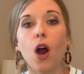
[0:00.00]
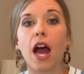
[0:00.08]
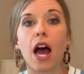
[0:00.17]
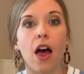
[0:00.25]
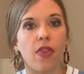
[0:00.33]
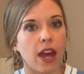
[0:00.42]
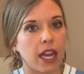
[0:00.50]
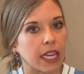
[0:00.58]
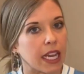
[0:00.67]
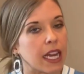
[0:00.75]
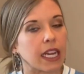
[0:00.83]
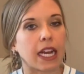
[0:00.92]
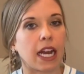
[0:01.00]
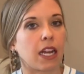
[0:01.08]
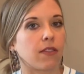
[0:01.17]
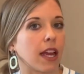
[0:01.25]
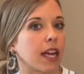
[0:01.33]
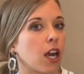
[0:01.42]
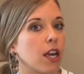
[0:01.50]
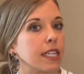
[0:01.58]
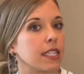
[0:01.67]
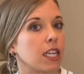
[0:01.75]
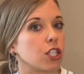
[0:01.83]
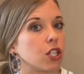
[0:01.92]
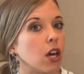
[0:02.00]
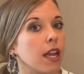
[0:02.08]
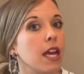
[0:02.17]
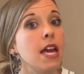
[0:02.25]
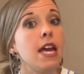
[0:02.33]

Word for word: And then again, kind of like I already touched on,